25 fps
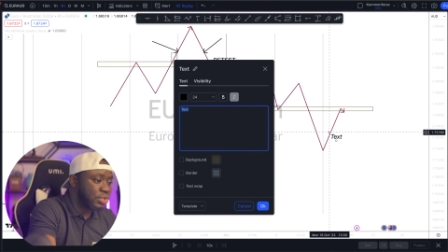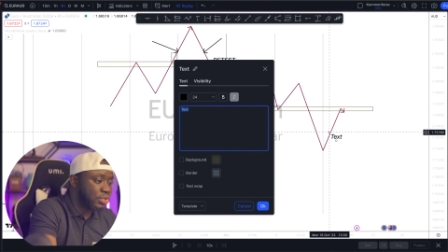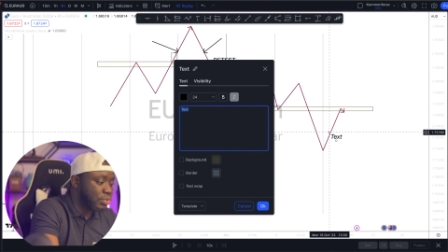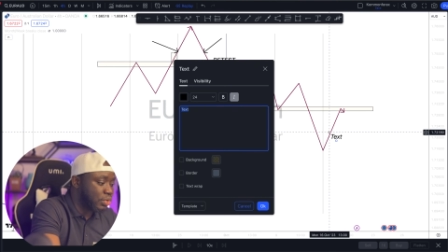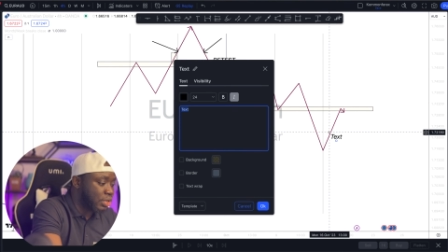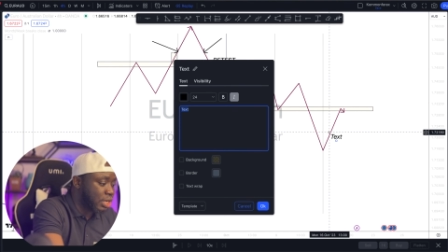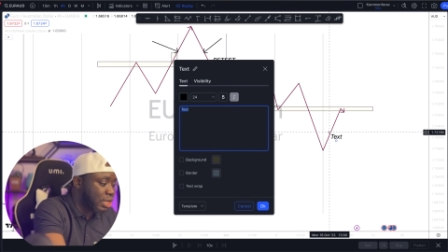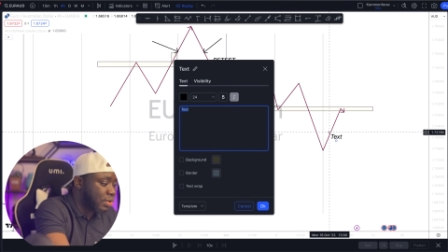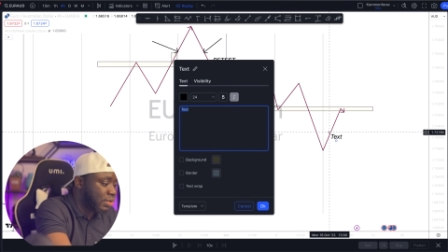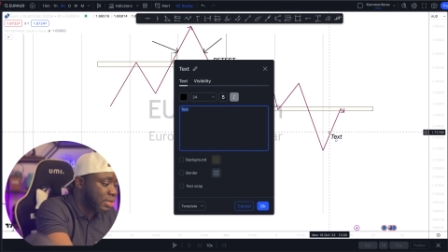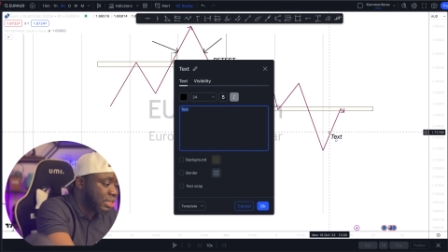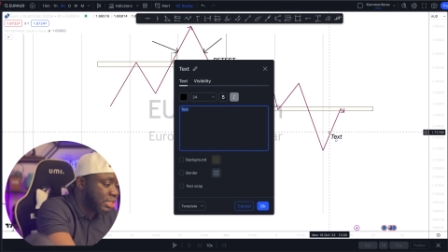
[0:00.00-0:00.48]
So
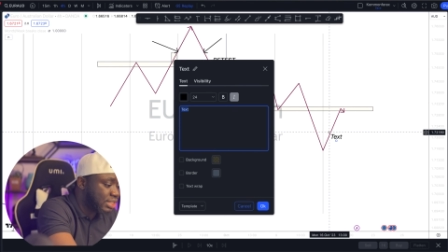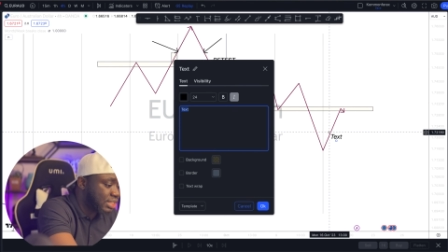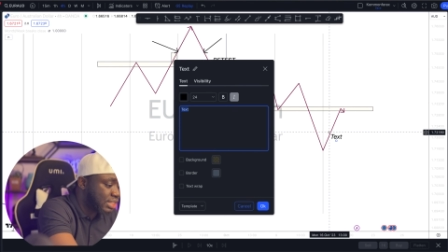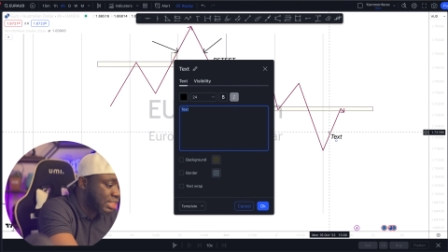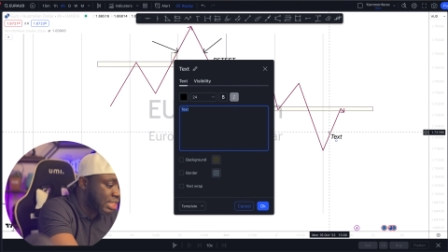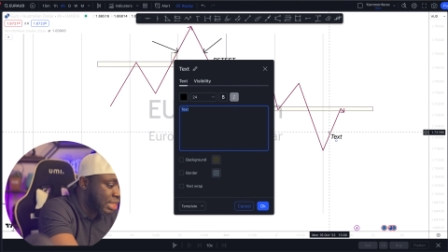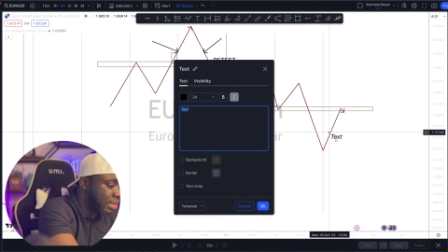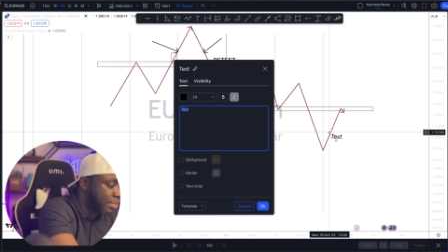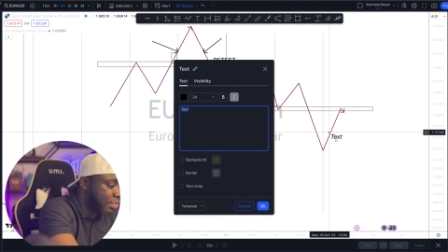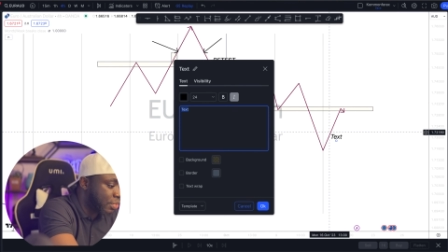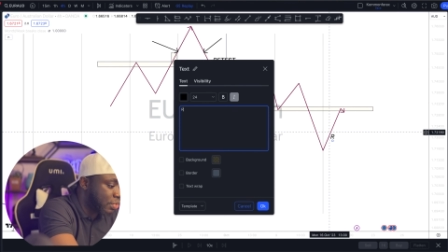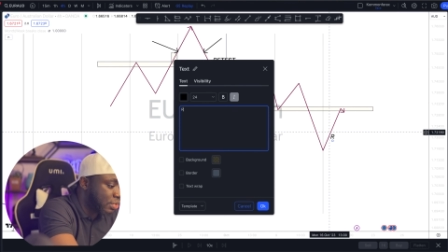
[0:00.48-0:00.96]
now this
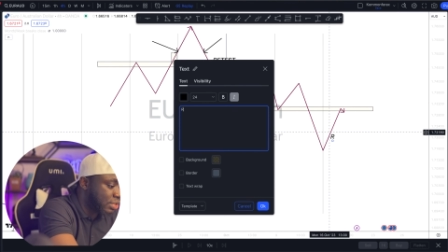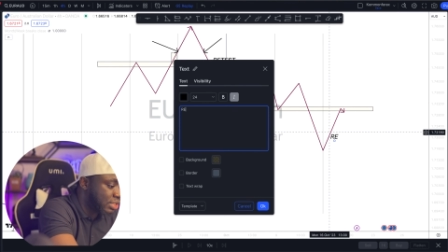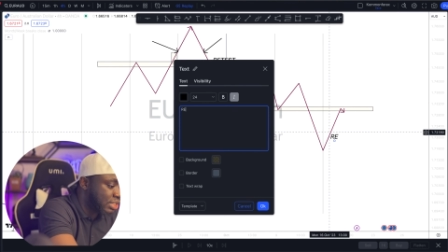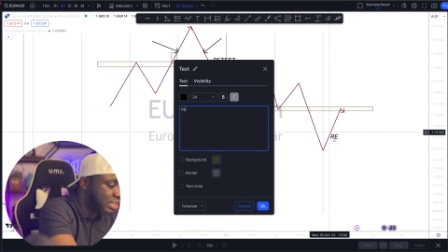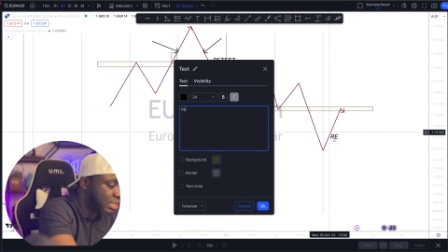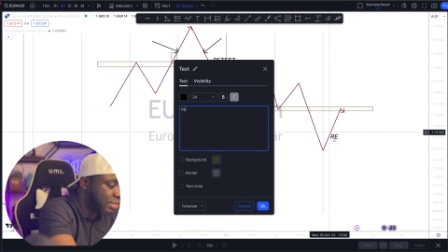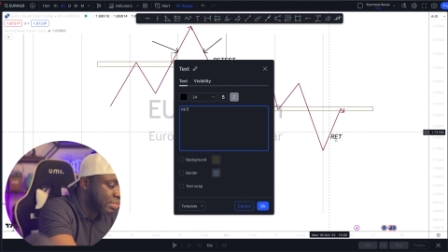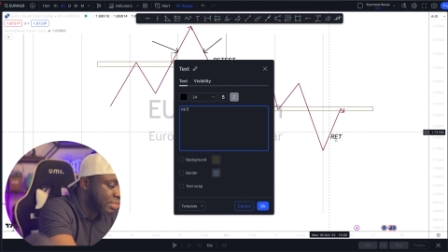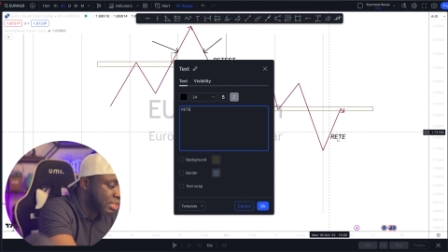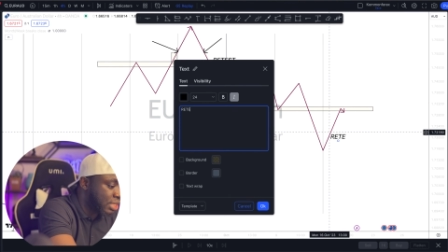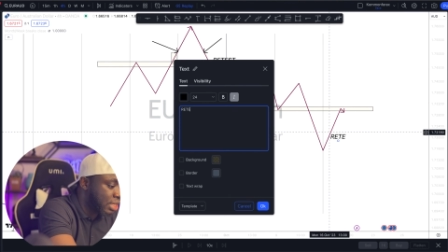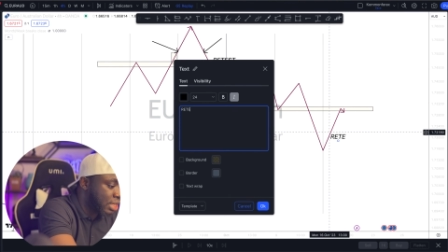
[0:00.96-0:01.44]
same
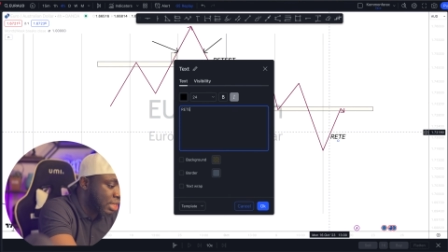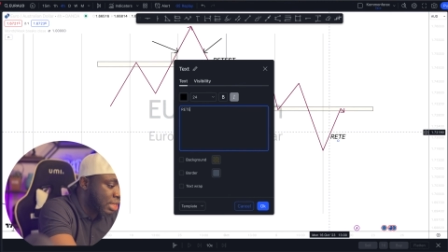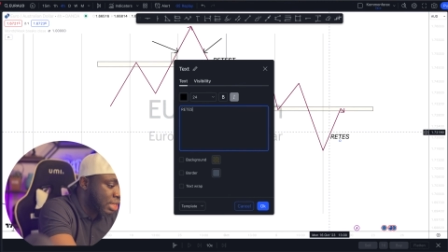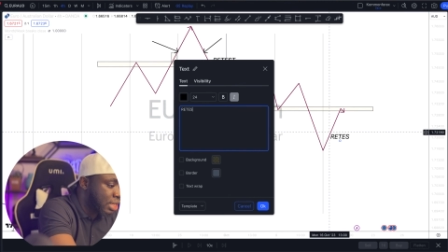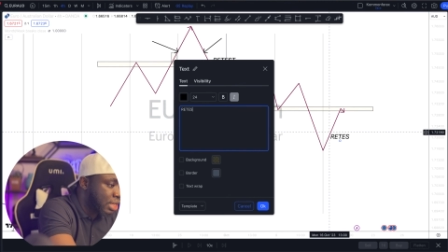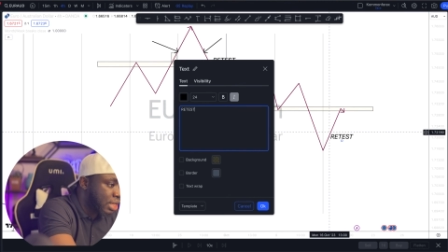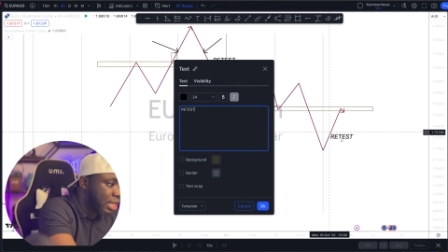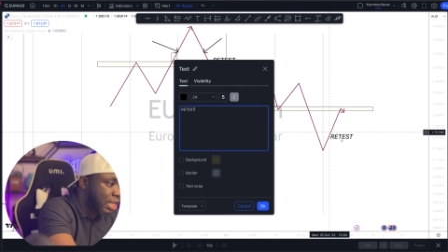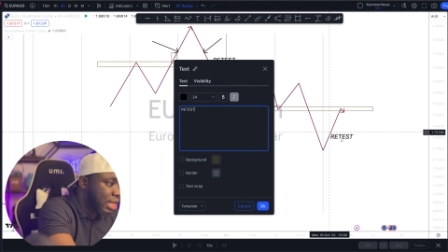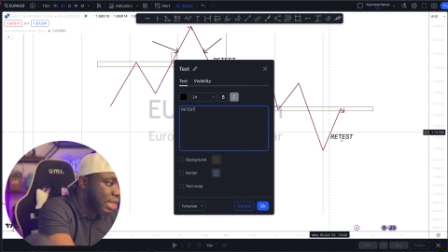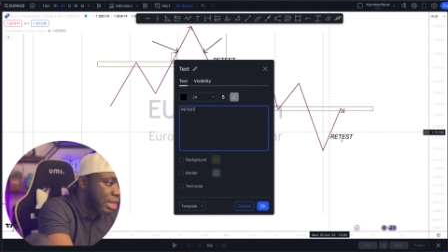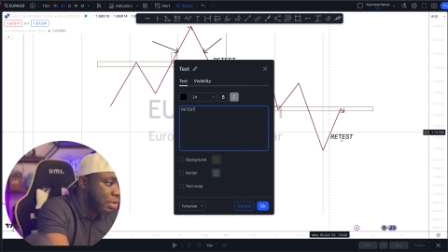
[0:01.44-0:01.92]
concept
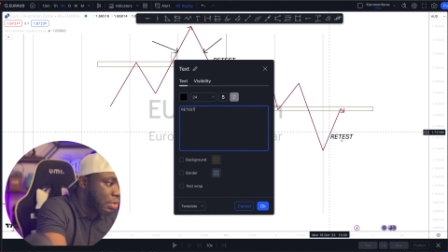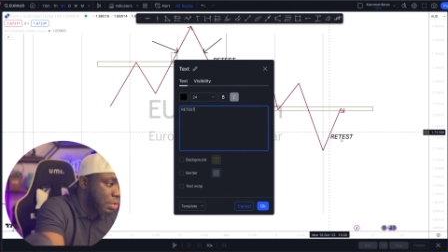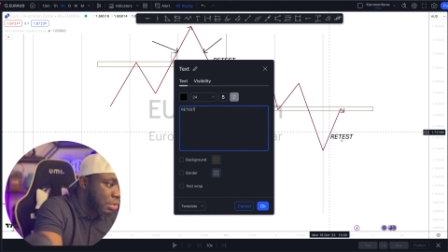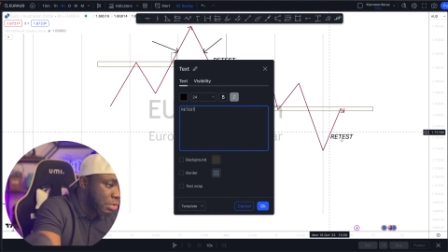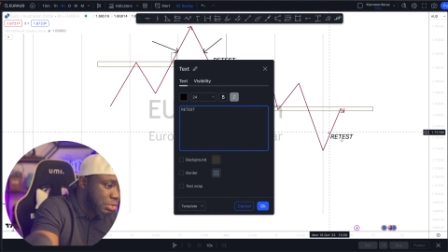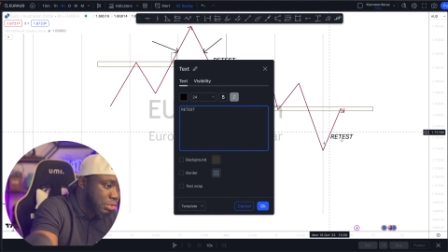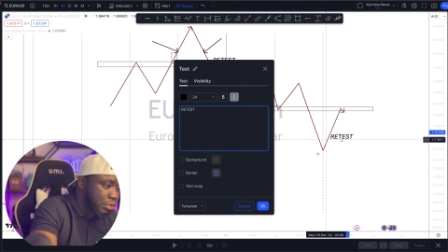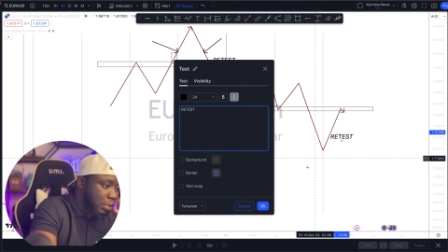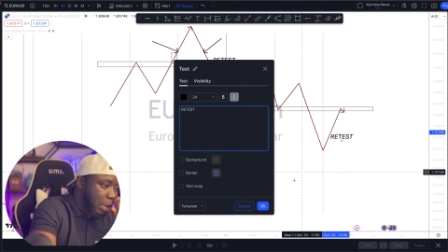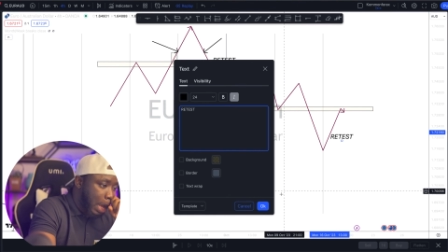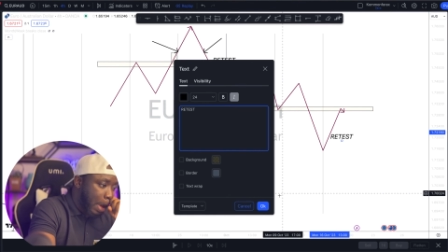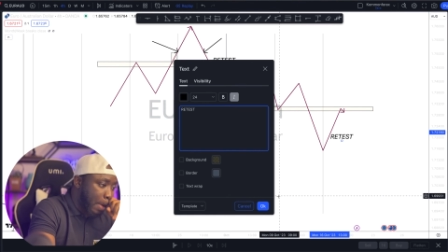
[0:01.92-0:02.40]
can also